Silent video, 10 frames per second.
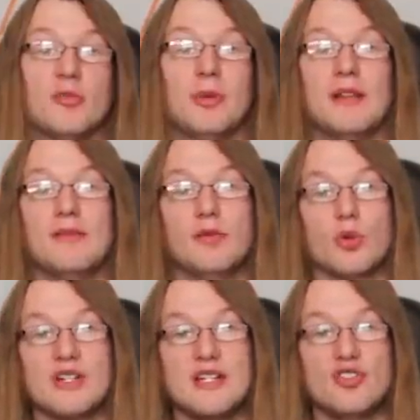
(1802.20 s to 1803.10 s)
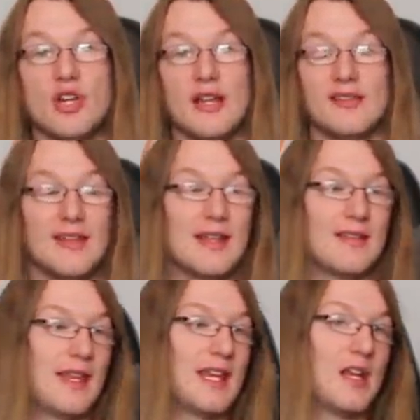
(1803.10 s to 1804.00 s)
to play 4D chess,
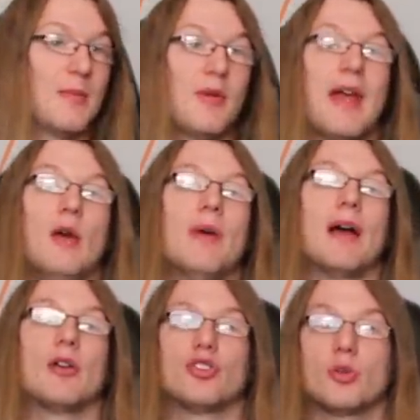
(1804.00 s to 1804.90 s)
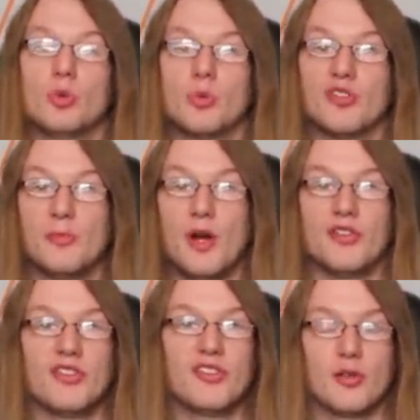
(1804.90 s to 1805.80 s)
thinking about how Behringer would
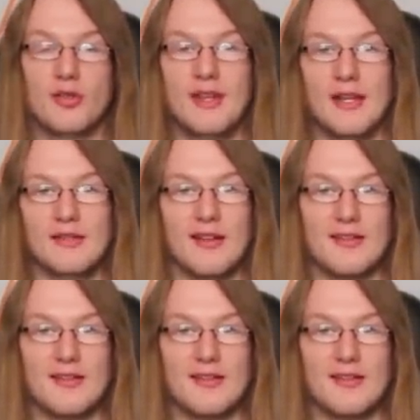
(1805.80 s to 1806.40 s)
respond to certain things I